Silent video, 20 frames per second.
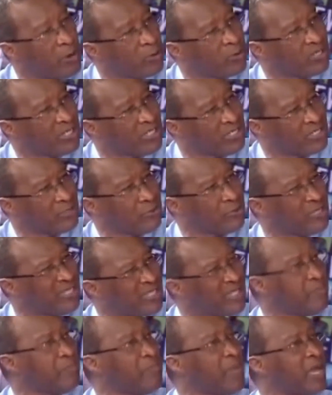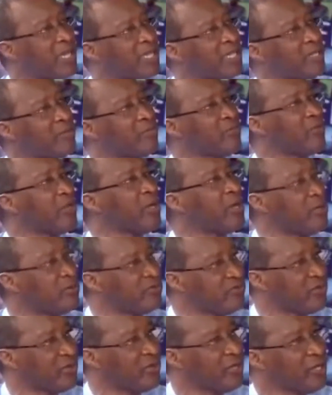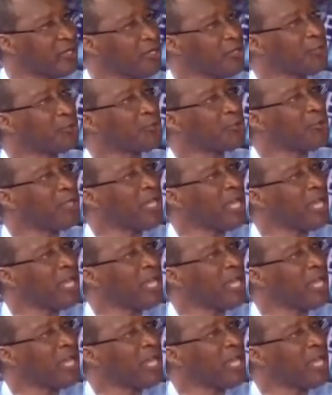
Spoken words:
disembarking themselves. So they had